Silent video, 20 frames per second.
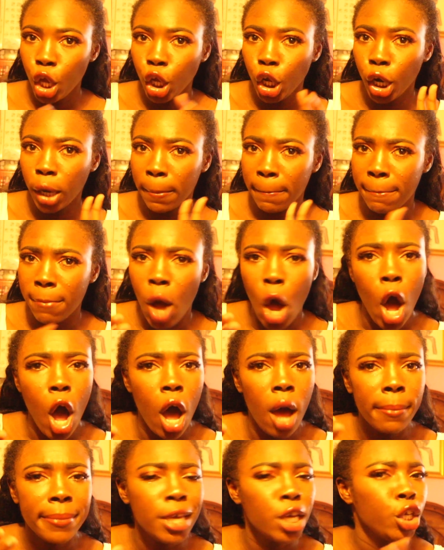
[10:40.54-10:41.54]
your
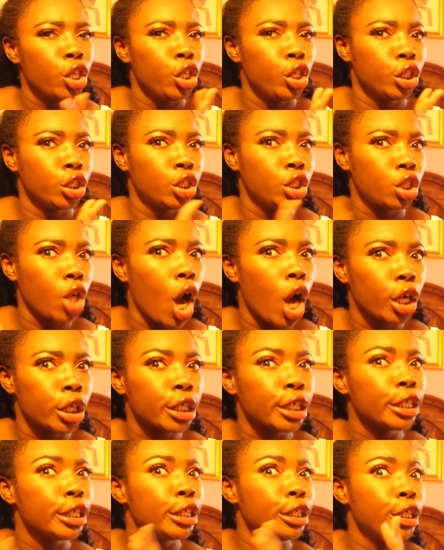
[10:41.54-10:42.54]
mom, your
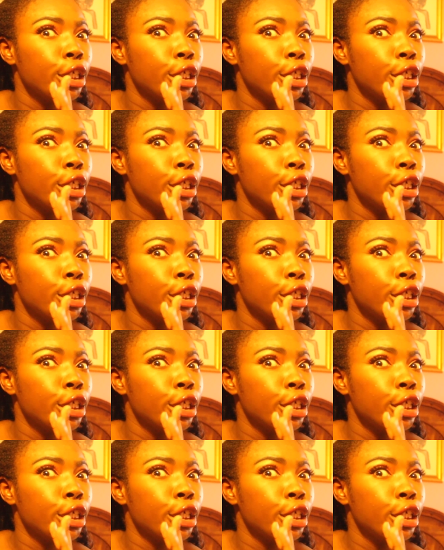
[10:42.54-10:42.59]
daughter,